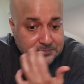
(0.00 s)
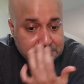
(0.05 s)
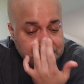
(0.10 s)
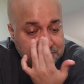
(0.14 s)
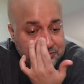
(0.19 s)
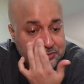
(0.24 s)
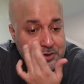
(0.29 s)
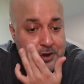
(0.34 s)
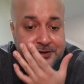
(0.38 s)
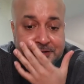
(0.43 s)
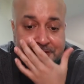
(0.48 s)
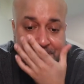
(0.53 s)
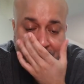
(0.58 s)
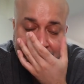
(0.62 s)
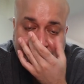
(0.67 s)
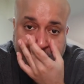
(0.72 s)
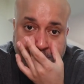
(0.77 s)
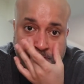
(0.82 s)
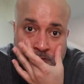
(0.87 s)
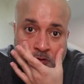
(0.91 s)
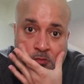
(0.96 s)
Starting to,
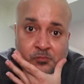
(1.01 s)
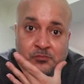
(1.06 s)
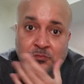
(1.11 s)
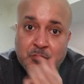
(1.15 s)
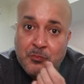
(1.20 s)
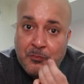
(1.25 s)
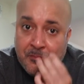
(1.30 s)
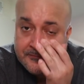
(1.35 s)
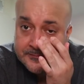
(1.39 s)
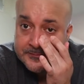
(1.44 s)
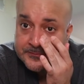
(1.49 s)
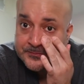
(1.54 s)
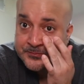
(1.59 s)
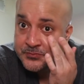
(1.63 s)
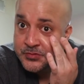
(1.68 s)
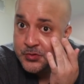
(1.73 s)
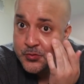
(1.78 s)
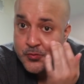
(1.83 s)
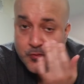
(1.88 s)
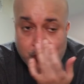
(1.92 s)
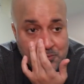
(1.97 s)

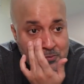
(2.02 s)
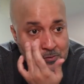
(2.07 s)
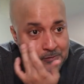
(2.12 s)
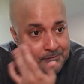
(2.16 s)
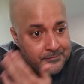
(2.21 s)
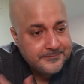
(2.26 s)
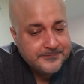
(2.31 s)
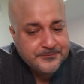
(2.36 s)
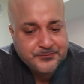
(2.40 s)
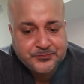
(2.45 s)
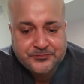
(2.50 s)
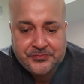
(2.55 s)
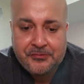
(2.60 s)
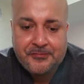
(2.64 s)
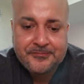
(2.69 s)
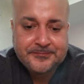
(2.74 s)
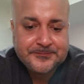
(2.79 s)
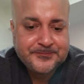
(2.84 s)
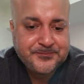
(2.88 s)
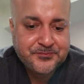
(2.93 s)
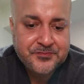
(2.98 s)
whew,
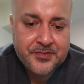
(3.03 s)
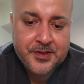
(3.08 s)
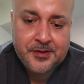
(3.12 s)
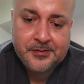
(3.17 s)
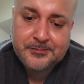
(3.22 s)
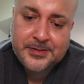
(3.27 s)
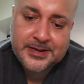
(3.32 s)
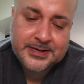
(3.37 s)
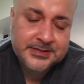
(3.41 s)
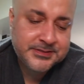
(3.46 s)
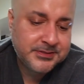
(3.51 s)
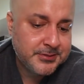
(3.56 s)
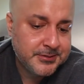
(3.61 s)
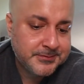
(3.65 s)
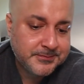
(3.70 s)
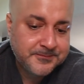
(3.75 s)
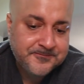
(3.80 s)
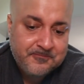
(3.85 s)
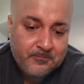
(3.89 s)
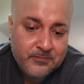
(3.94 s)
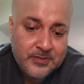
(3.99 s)
man, it's good.
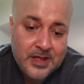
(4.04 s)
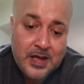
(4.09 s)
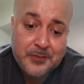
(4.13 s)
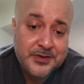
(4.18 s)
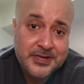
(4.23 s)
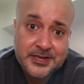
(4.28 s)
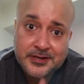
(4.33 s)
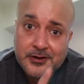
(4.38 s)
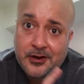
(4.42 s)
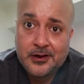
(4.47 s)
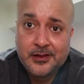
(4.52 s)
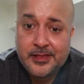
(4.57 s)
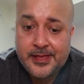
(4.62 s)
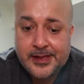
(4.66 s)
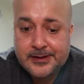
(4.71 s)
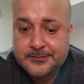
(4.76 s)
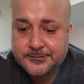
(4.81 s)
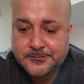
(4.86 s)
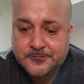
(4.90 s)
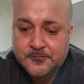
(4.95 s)
I'm gonna eat all of that.